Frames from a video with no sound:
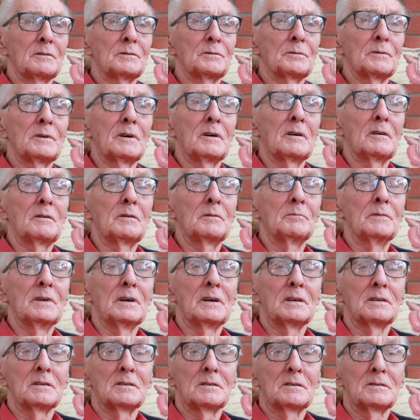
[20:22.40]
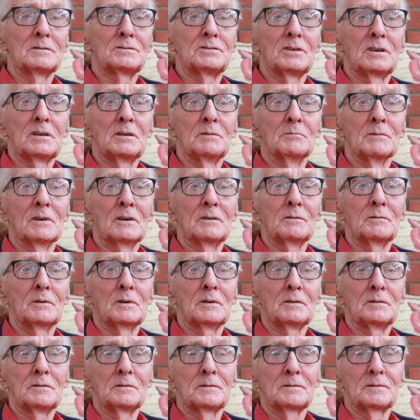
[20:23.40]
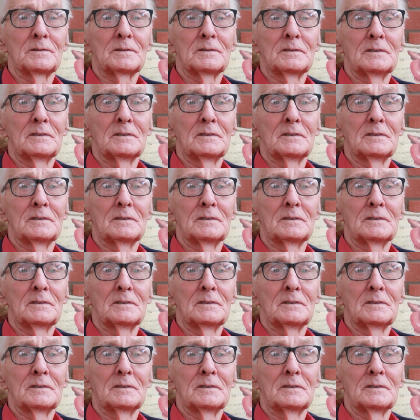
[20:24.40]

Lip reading: where I met Jean, my wife.